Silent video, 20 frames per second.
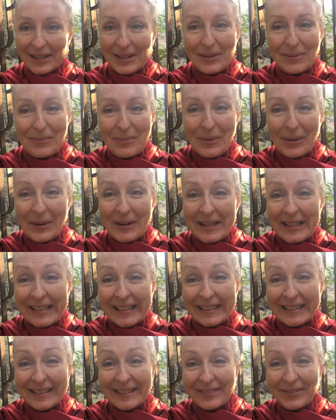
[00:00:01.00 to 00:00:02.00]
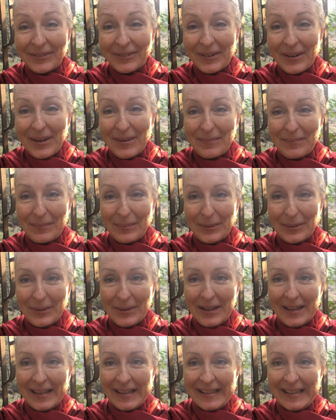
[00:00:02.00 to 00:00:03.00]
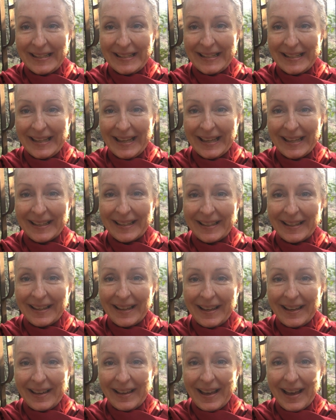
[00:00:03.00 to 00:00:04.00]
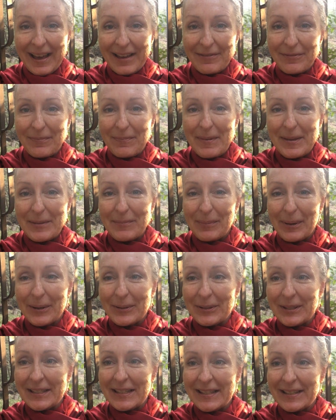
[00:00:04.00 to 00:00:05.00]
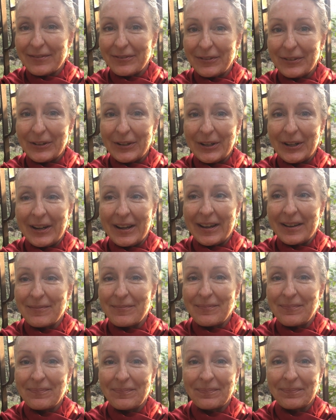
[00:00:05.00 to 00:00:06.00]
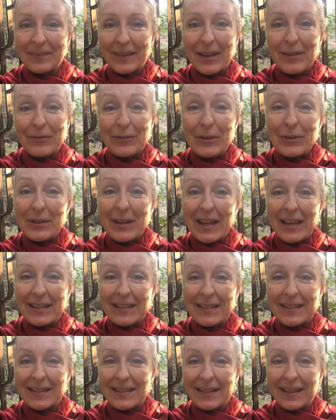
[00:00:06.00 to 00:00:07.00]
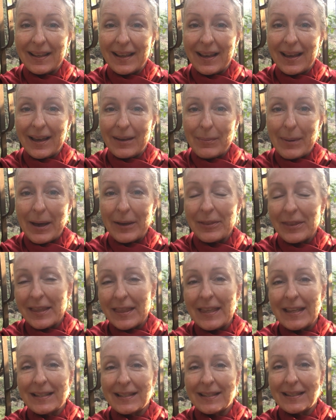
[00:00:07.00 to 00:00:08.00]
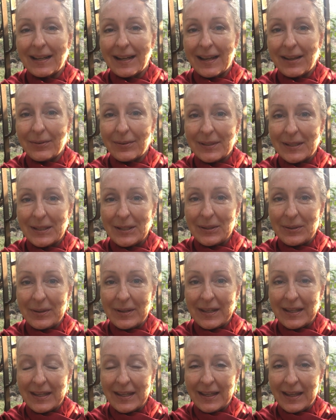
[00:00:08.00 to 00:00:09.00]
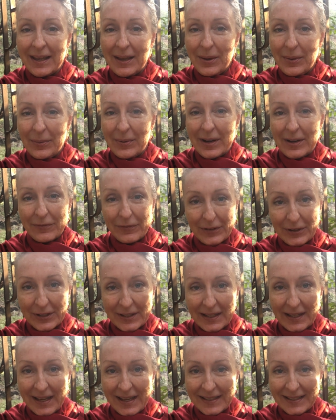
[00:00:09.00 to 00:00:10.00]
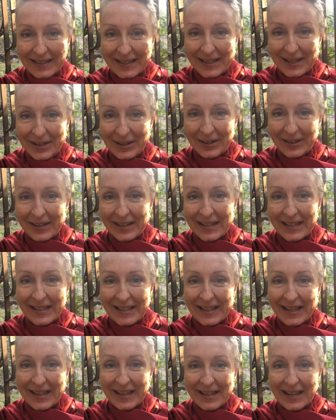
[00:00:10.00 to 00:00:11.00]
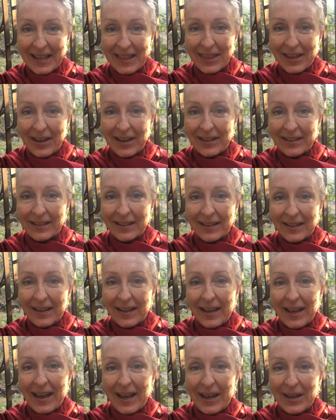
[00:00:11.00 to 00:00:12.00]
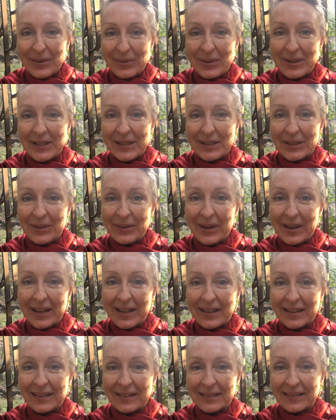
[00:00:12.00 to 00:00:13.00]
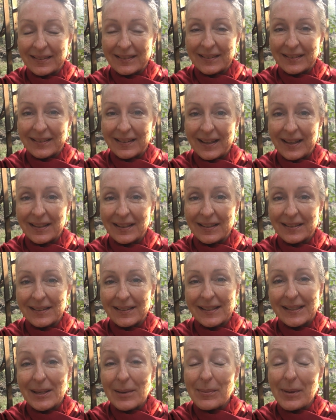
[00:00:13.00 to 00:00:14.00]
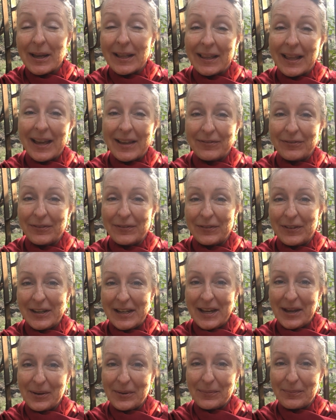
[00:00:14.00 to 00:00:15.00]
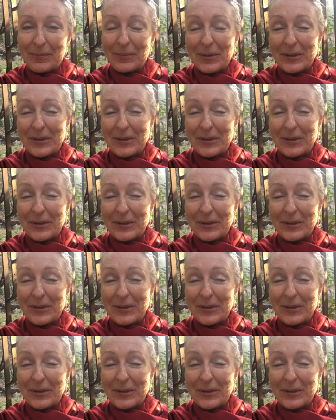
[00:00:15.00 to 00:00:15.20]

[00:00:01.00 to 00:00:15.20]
Good morning from Pune, India. I've been posting for a few days about the things that I was doing when I first landed here in India, and I thought I would do a semi-live video.